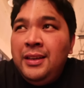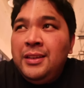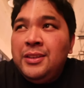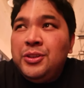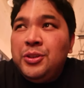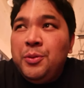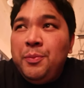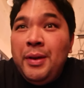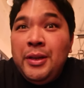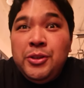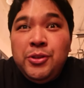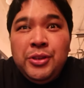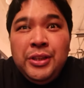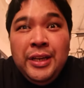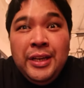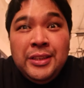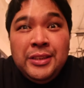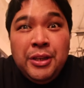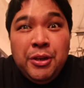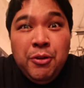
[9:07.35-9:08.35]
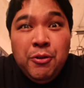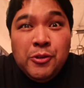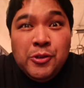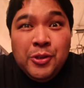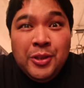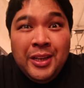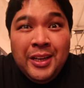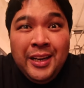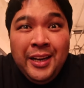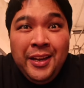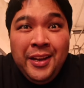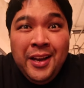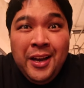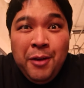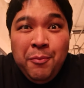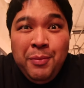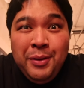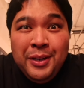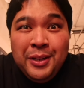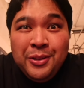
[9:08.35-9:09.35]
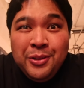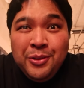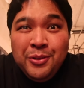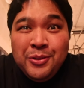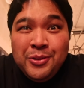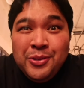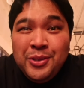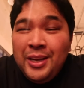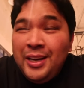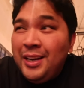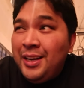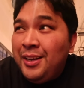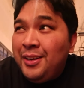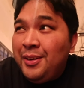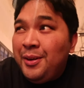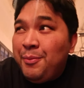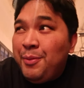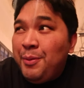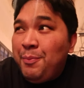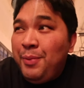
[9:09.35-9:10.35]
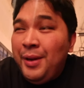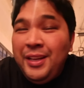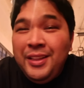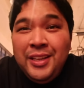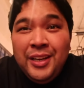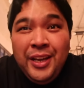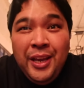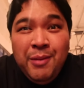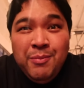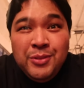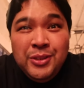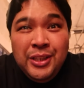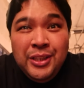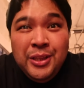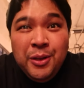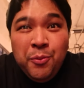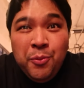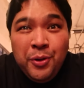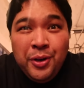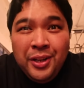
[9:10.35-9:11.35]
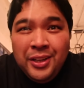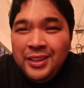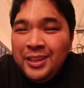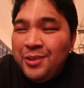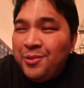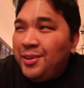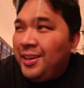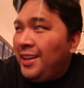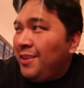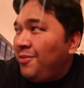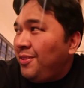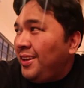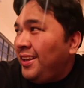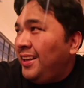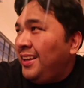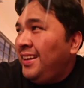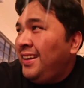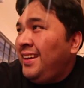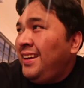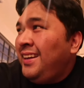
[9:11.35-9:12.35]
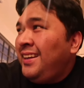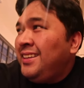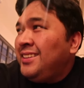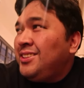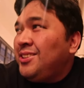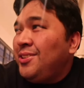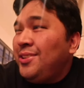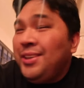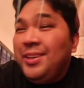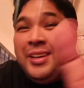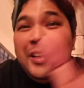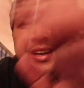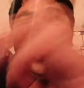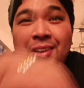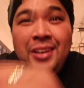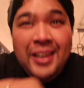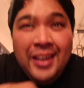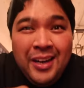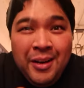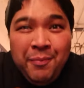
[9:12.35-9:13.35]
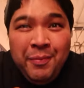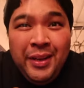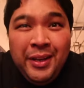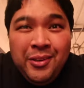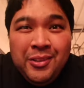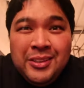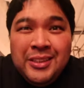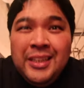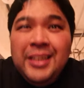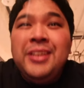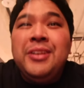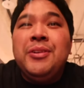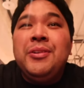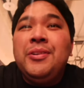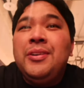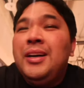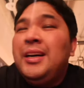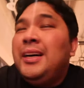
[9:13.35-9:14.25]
So medyo sineseryoso talaga yung hobby na to, no? So talagang play the game, see the world, ganung level. So yun lang ang update ko sa inyo.